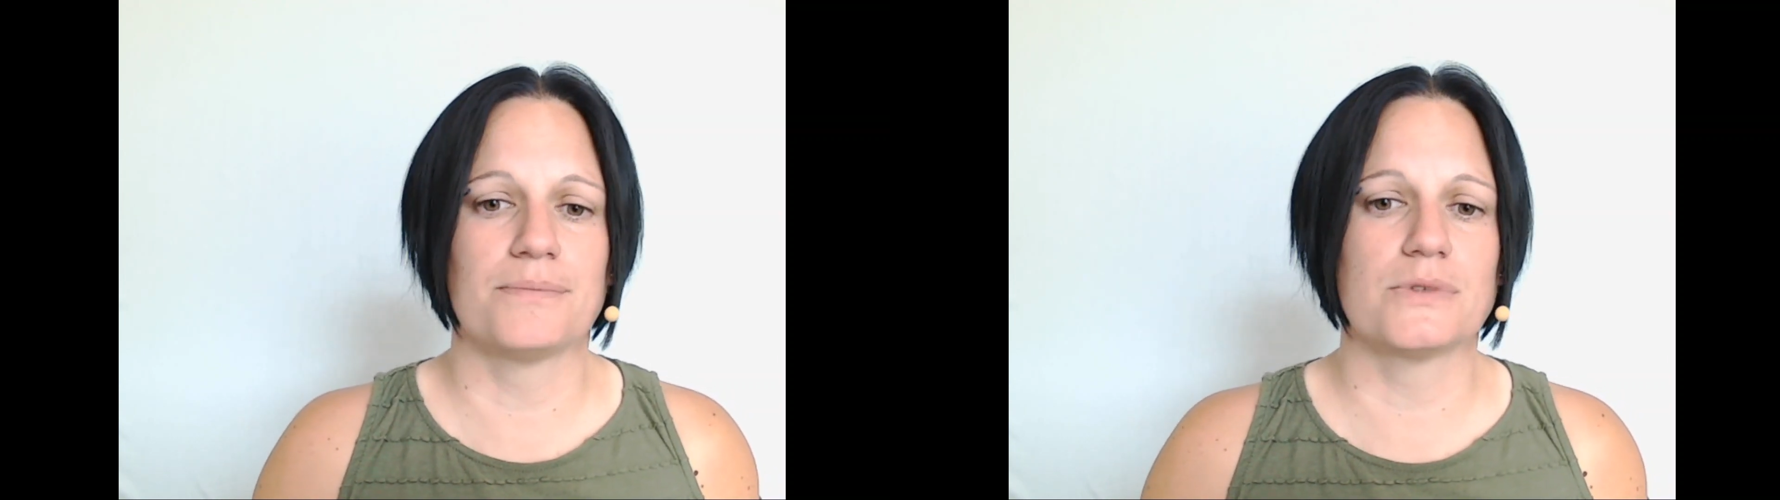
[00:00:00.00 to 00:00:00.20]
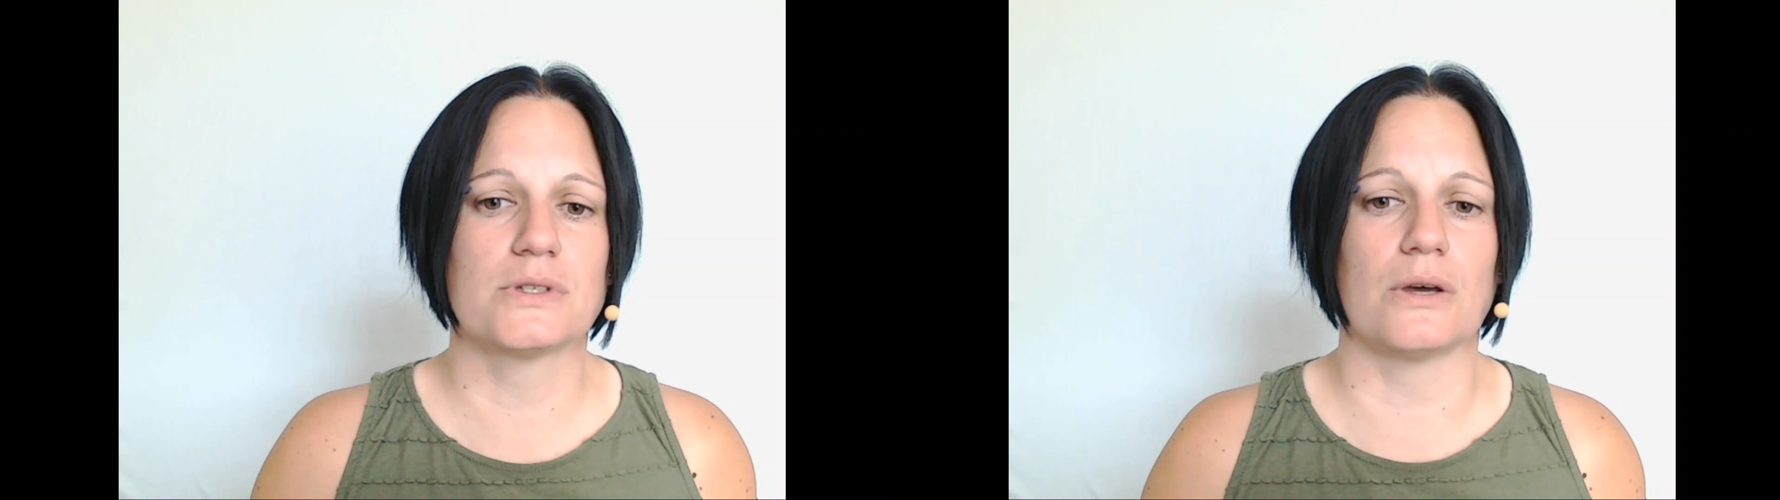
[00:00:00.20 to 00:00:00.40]

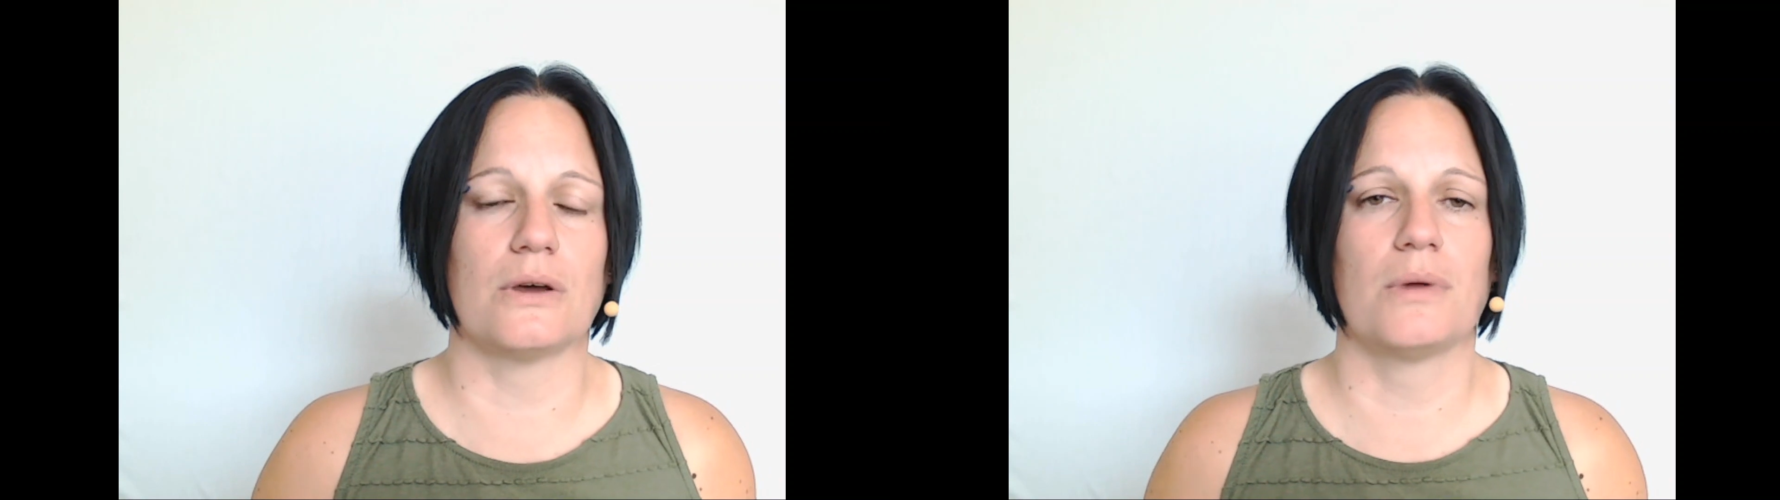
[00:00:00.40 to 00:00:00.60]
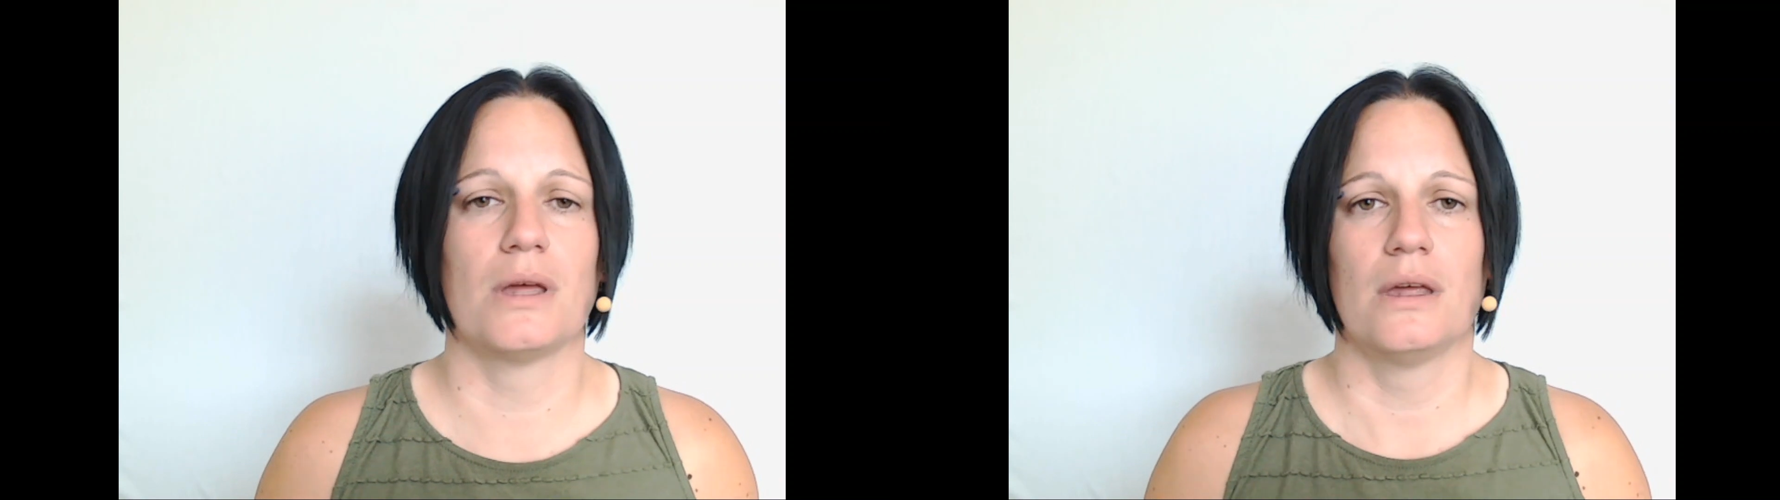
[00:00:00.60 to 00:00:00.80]

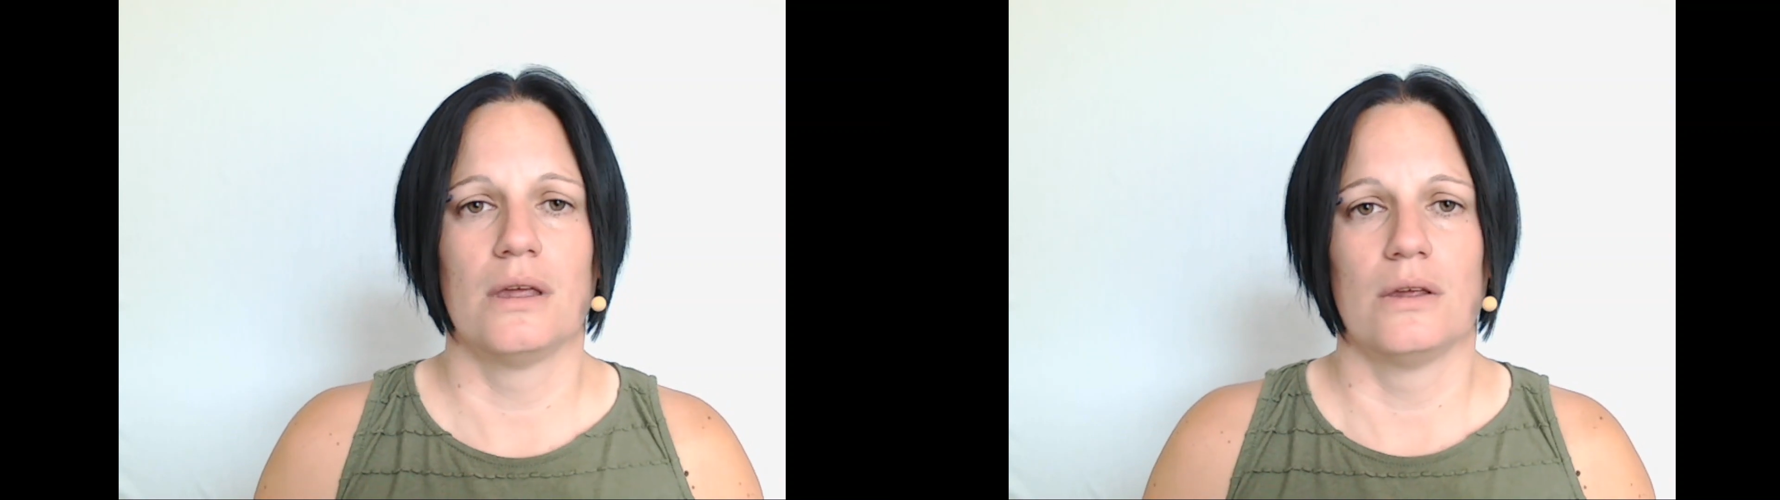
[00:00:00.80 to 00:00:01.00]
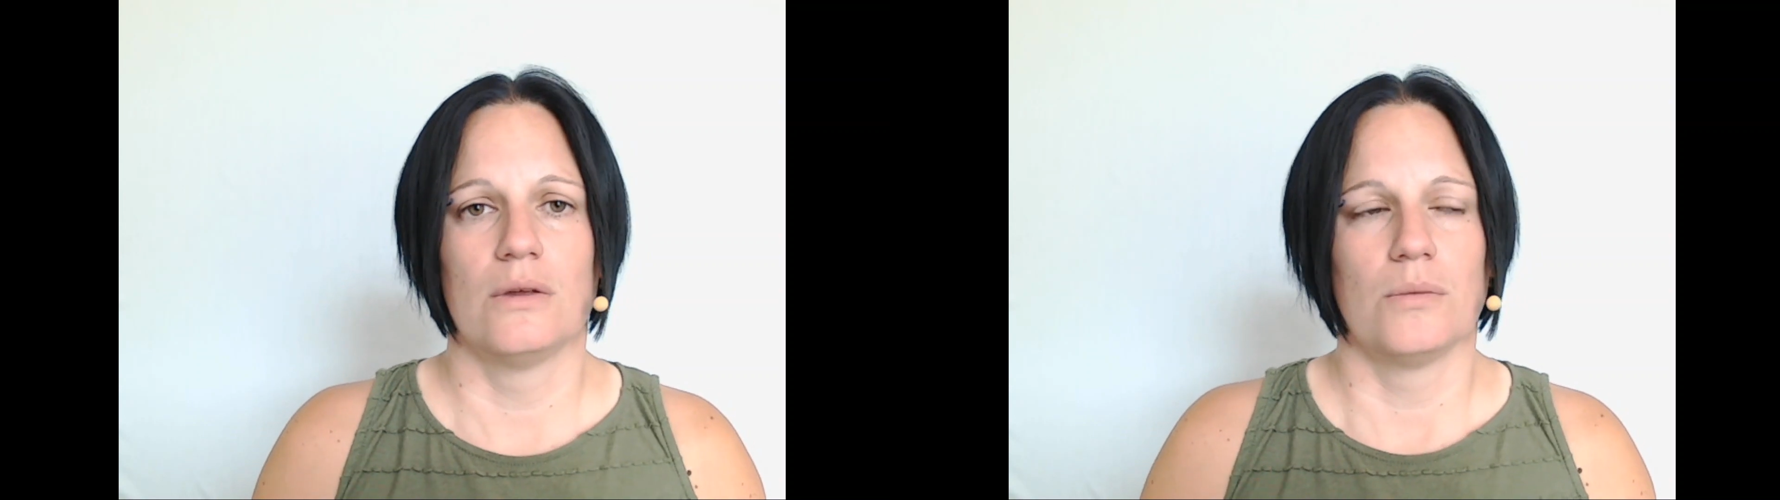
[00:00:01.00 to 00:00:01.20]
So
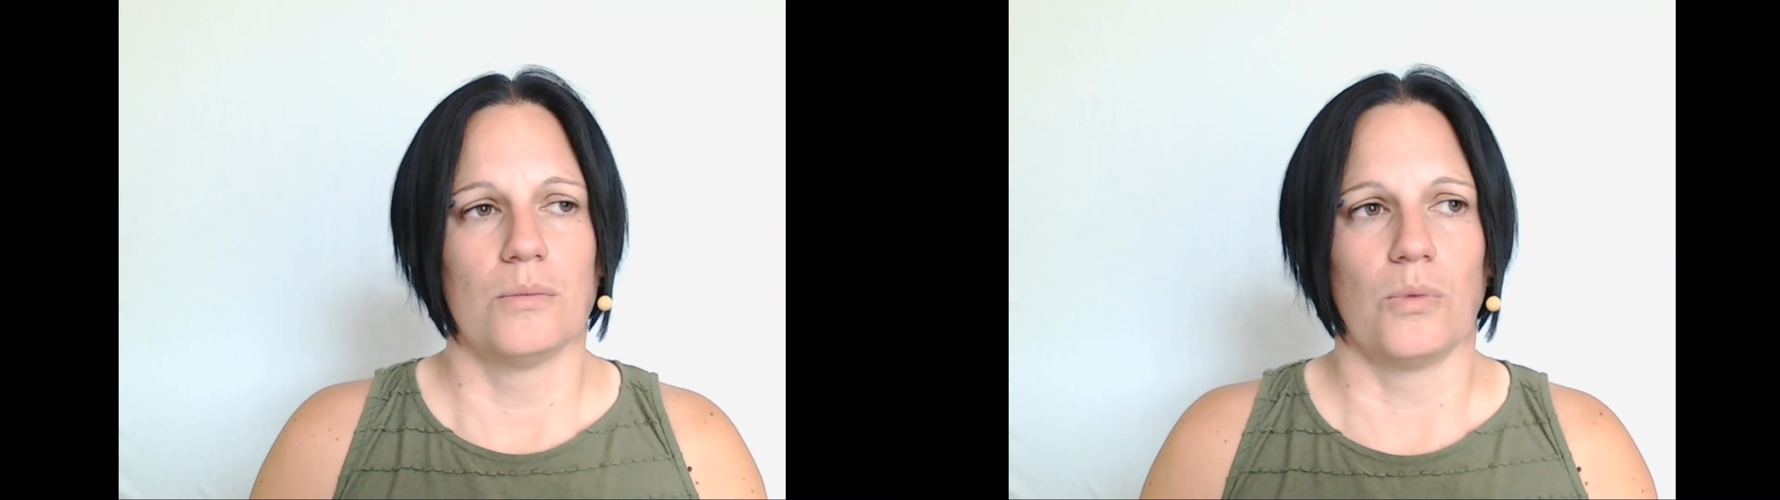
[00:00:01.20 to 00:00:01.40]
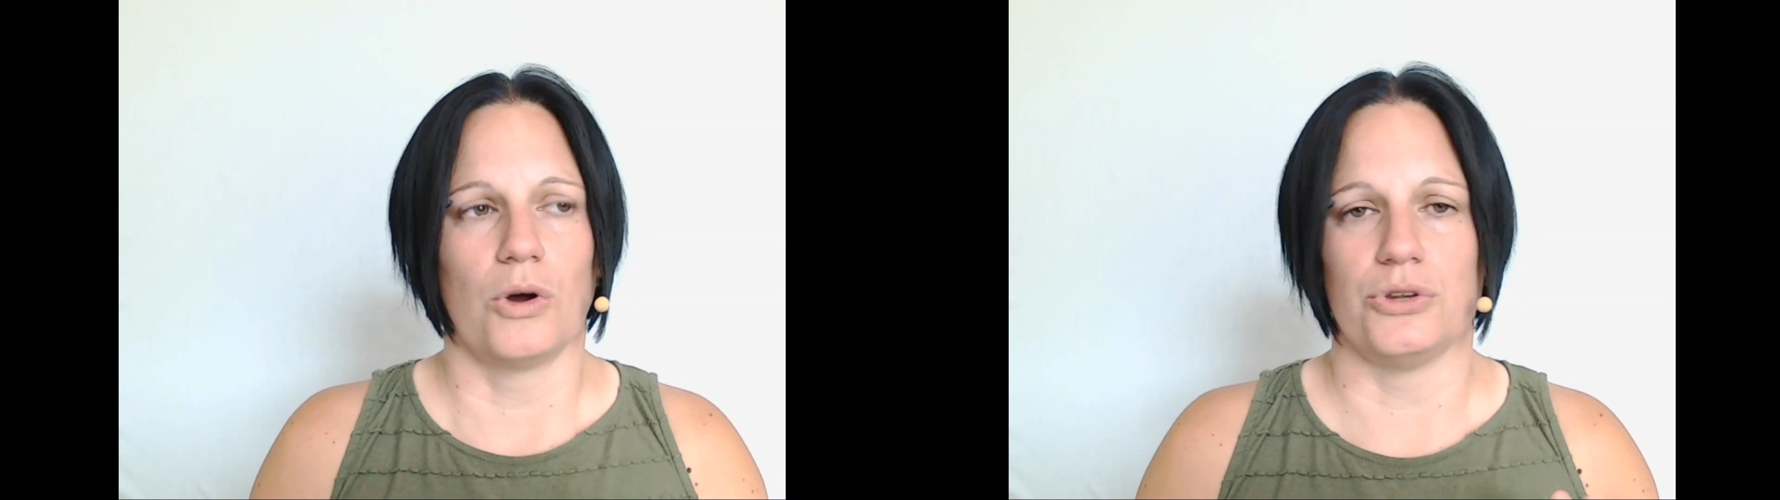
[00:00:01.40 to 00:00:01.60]

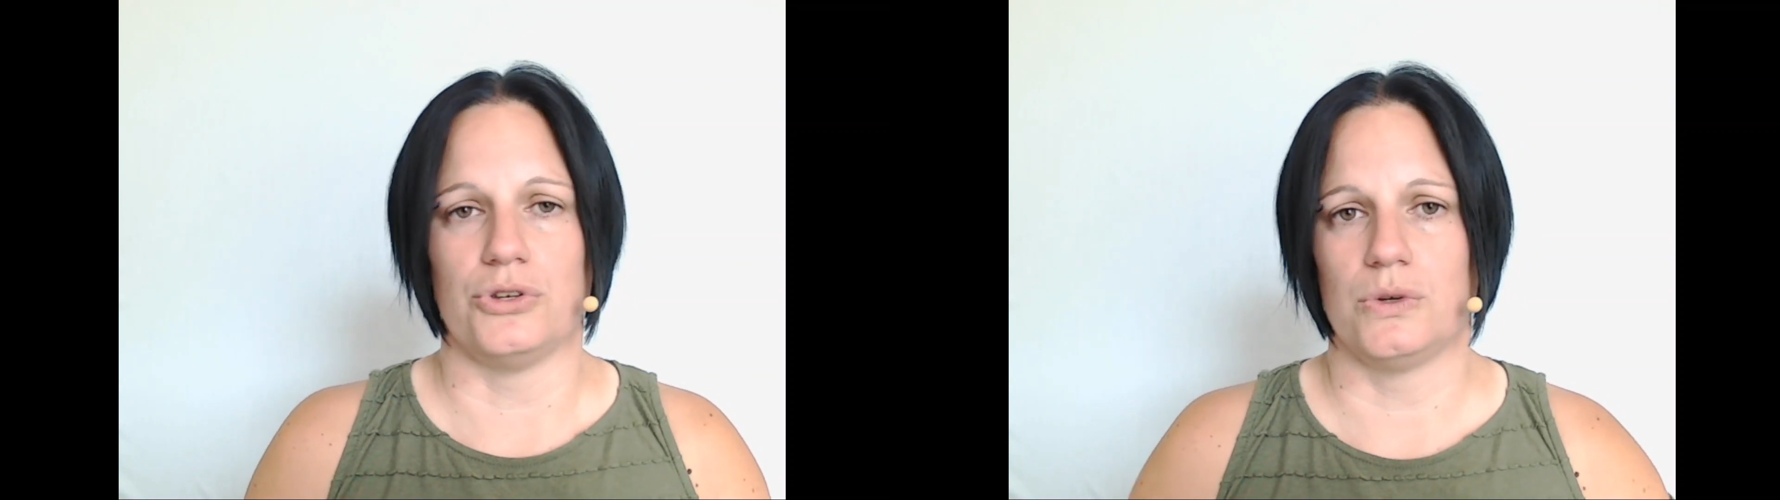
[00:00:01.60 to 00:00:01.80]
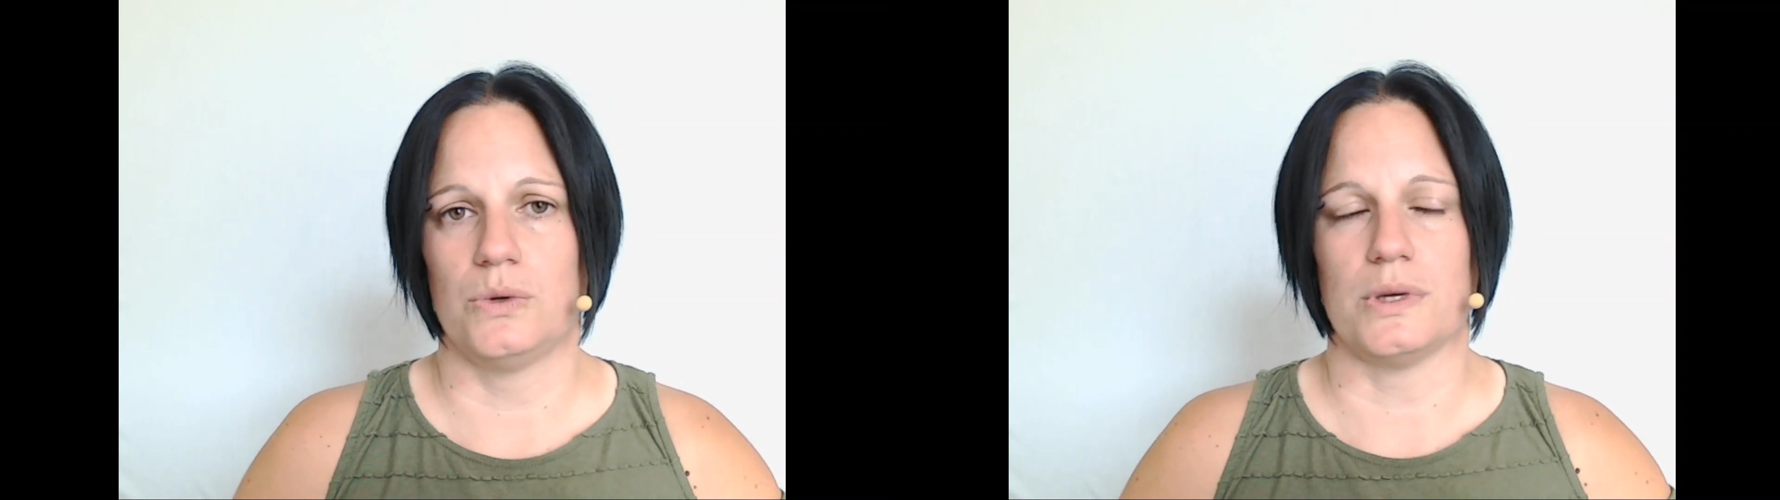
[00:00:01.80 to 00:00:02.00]
what you do